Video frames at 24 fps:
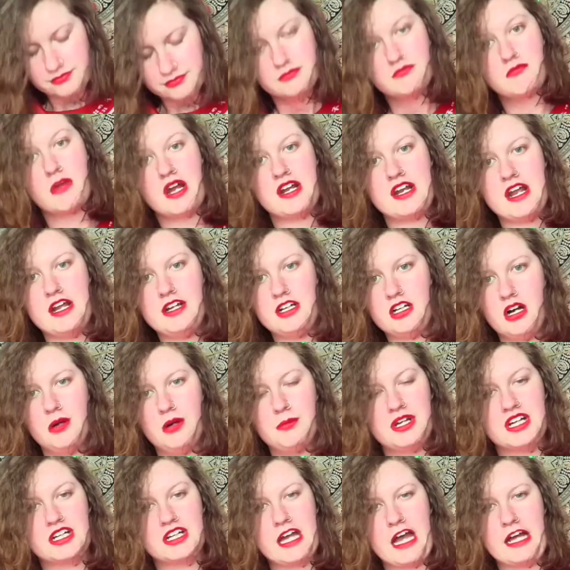My Nana
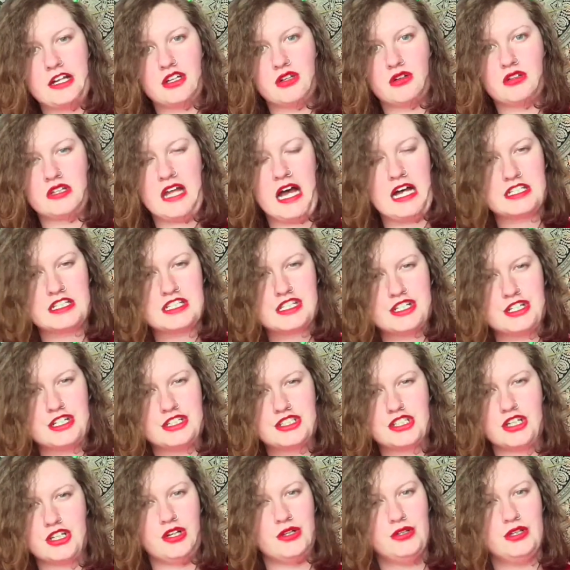got me a candle last year
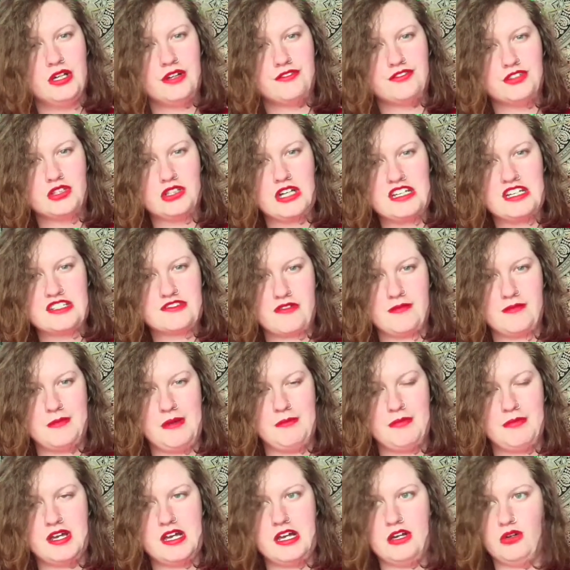too. If you guys
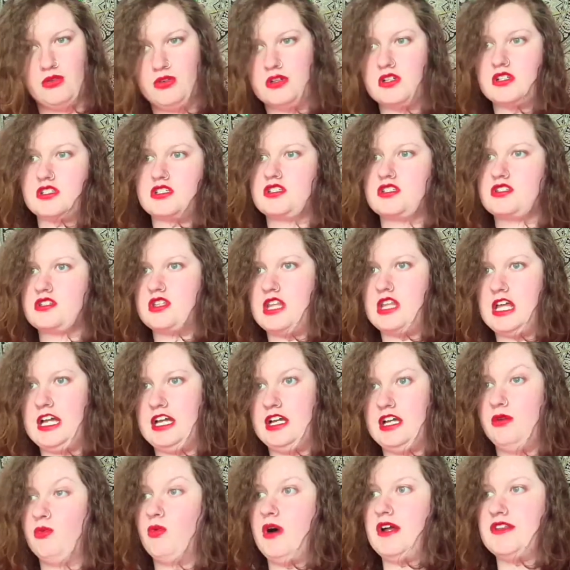remember, it was
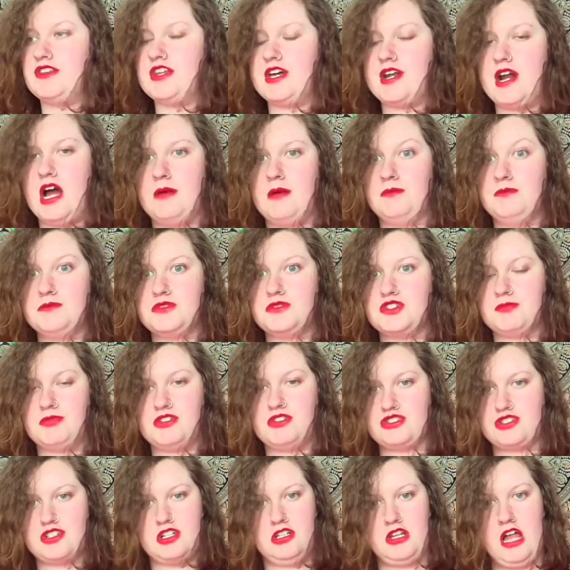the one that I'm
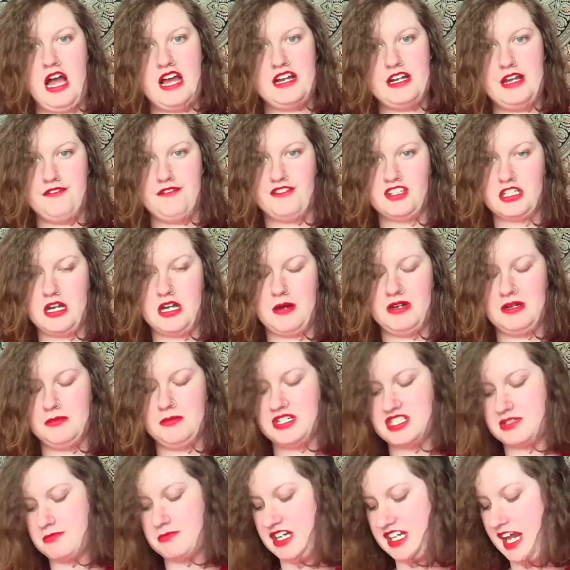supposed to light every time I
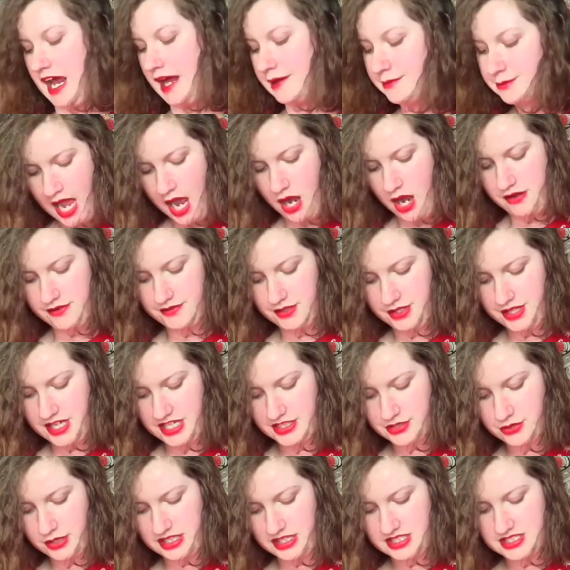miss my dad. However,
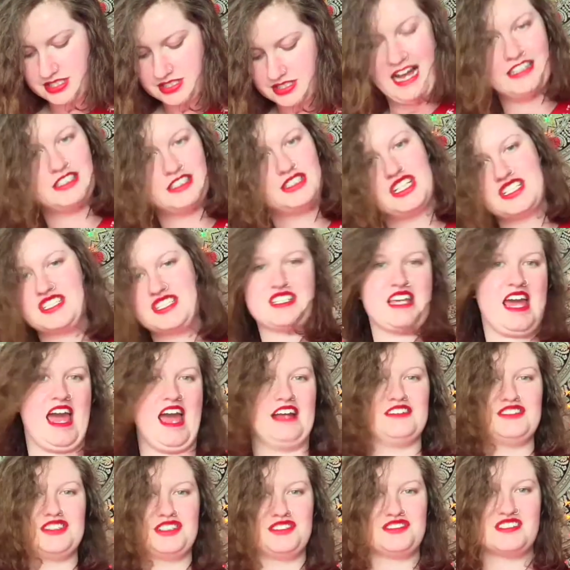these ones are just
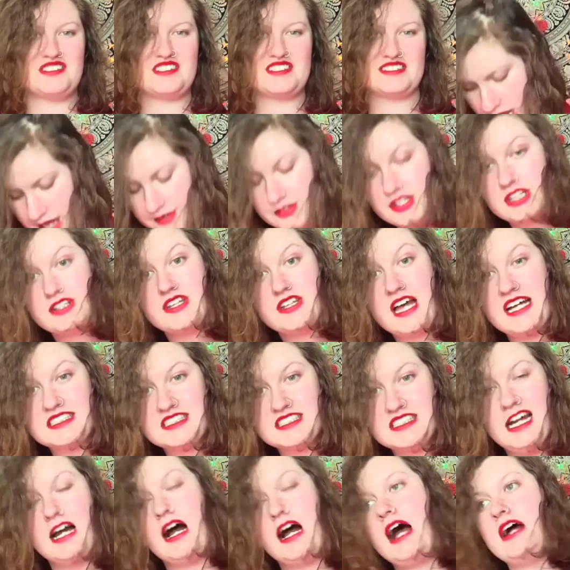candles. And then
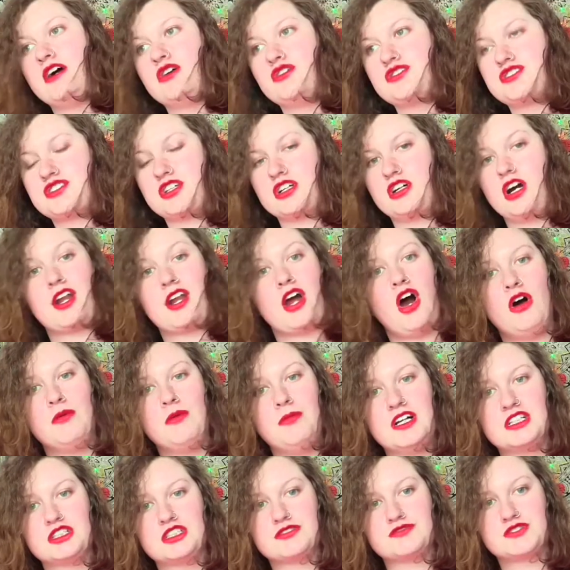that's it. I also got a whole
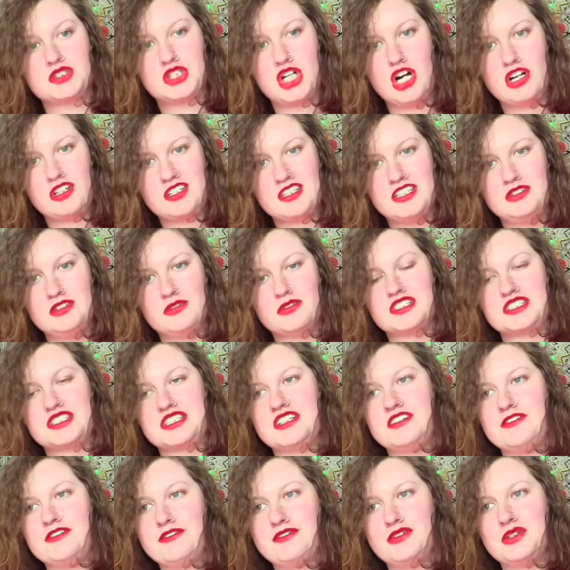bunch of chocolate, which
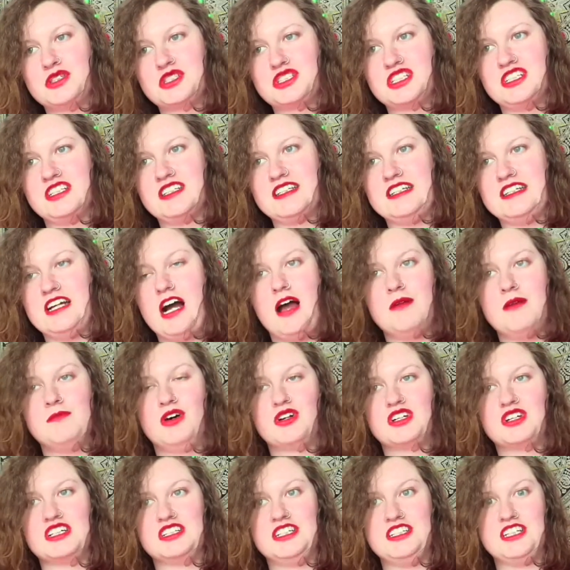unfortunately I'm
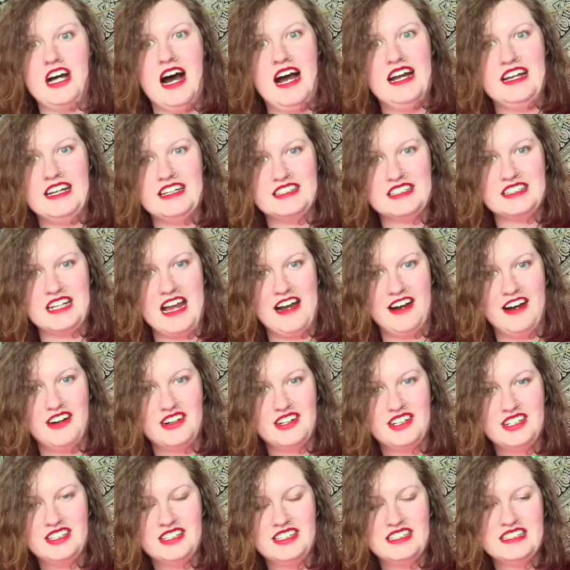on a diet
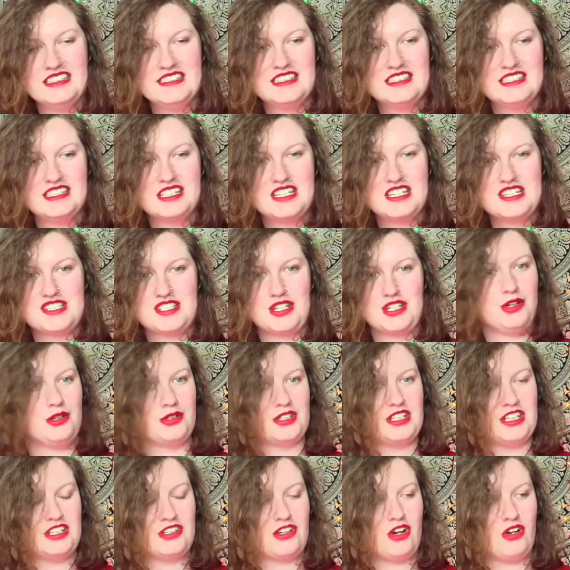now, so
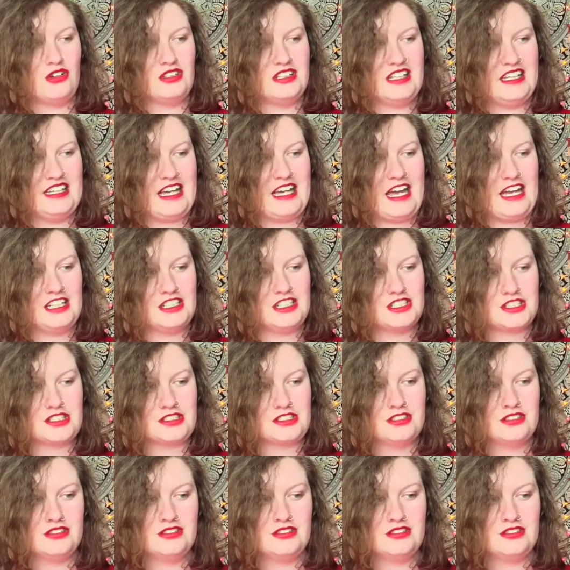can only eat